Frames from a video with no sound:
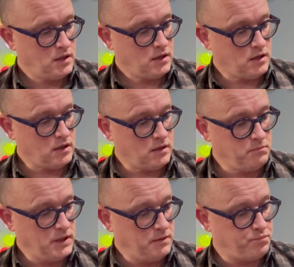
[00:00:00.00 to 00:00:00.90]

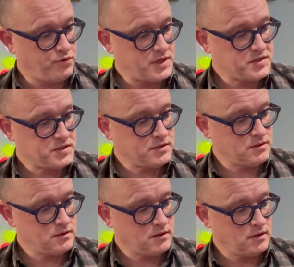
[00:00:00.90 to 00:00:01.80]
Billy
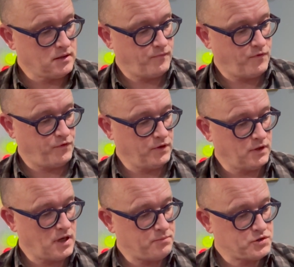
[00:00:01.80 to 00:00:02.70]
Preston,
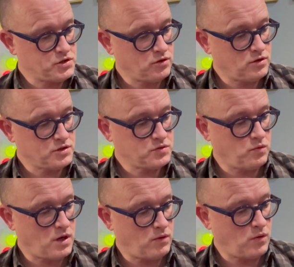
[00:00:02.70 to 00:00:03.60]
Phil Upchurch,
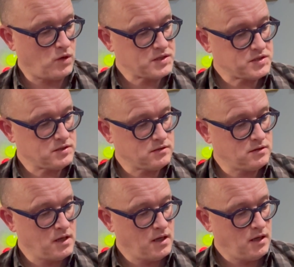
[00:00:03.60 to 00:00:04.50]
Wawa
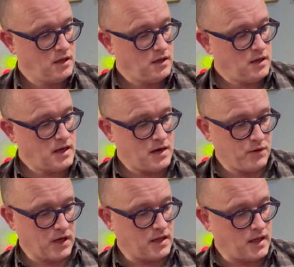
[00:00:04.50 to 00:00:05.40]
Watson,
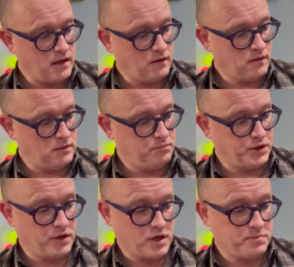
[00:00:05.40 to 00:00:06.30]
Eric Gale,
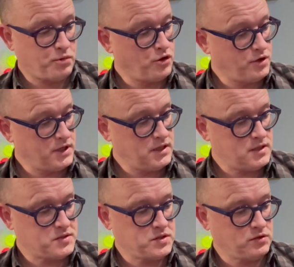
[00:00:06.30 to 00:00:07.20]
Bernard Purdy
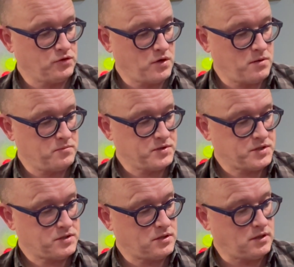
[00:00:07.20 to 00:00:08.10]
is on
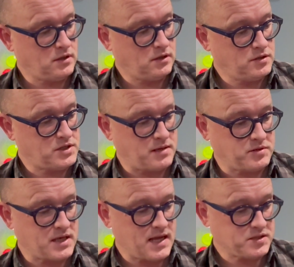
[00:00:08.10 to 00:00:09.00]
drums,
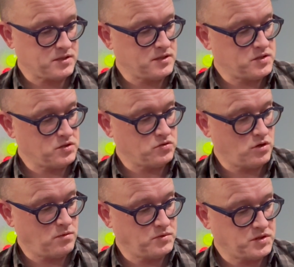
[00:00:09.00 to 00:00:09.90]
James Gadsden is on
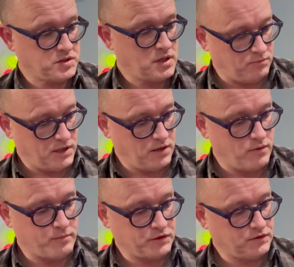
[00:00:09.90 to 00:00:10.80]
drums, Minnie
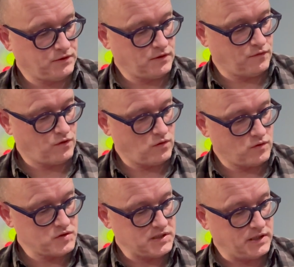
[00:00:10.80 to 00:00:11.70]
Riperton on
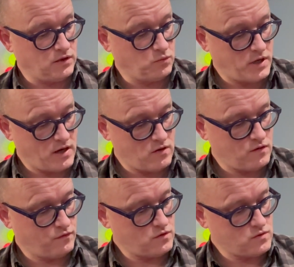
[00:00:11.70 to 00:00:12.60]
vocals, Leon Ware
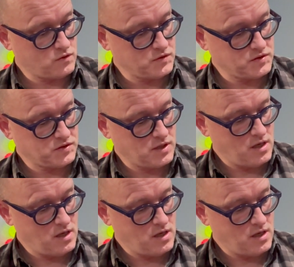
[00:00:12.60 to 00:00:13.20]
on vocals.